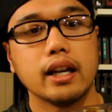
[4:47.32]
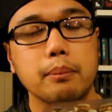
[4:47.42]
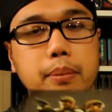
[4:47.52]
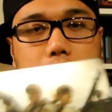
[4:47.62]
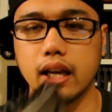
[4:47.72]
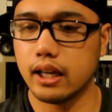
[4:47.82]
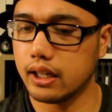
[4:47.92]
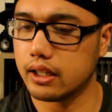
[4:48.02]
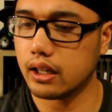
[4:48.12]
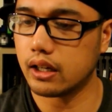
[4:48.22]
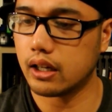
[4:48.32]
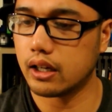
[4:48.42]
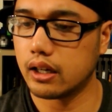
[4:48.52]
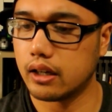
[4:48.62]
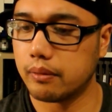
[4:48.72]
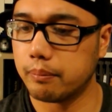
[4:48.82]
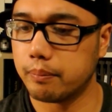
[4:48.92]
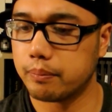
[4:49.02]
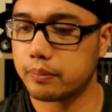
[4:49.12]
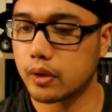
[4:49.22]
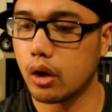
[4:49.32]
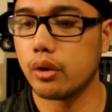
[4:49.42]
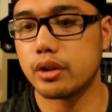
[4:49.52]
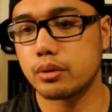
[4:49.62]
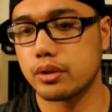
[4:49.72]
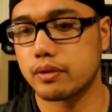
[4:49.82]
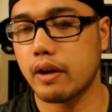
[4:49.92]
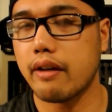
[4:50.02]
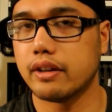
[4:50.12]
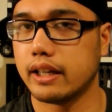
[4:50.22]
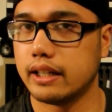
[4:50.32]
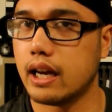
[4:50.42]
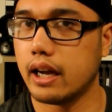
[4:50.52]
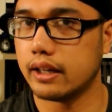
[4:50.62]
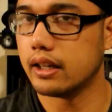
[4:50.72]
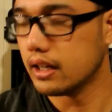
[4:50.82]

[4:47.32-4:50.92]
I paid, this was $5.99.